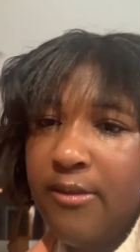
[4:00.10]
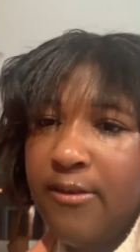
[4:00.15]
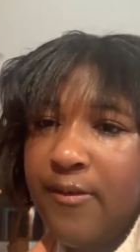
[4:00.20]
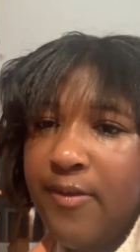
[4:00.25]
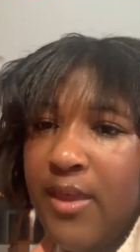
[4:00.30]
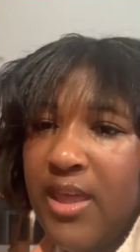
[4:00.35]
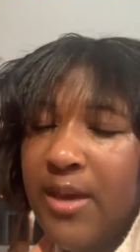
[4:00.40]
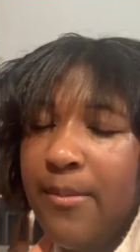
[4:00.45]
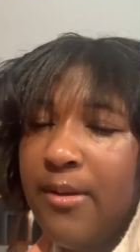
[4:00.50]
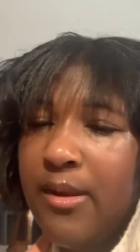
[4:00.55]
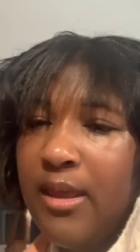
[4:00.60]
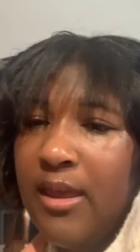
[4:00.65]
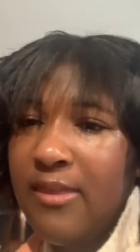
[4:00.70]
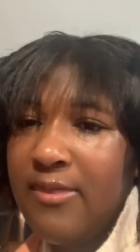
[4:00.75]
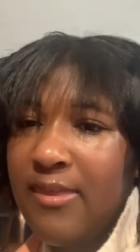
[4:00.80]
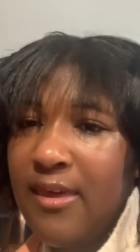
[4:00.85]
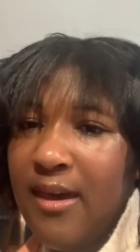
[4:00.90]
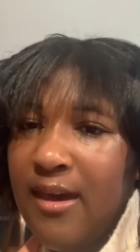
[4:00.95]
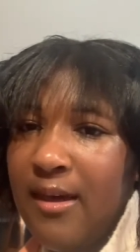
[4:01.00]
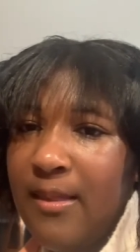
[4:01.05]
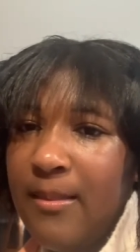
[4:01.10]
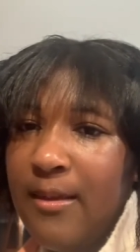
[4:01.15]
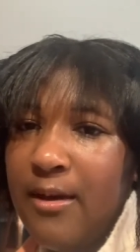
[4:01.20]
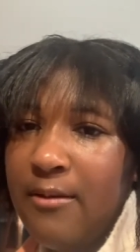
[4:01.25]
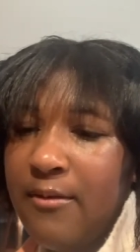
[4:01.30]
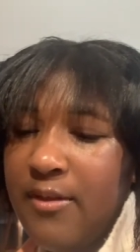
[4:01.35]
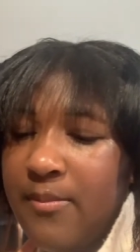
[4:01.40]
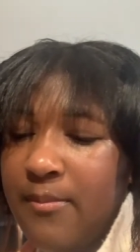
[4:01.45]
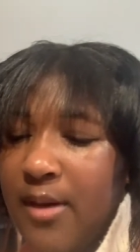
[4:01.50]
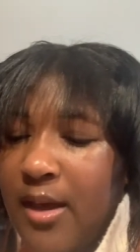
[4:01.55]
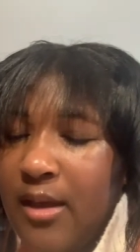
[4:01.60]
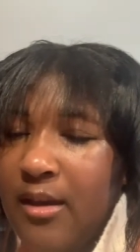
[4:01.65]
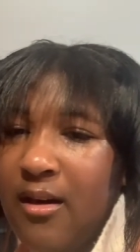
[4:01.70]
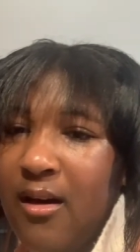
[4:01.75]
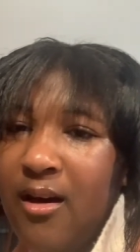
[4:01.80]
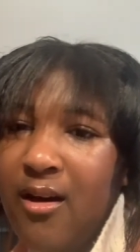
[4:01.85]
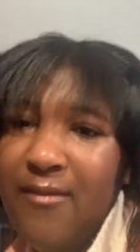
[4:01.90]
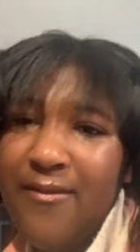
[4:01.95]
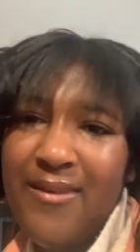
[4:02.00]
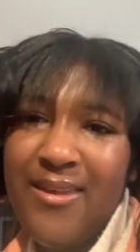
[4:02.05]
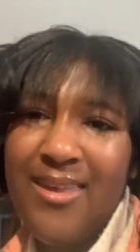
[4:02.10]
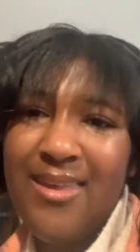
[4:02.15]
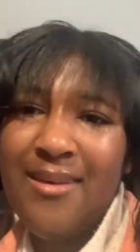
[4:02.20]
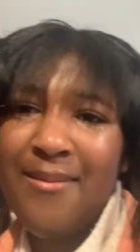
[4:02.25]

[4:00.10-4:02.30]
so I think I'm gonna eat that along with my coffee.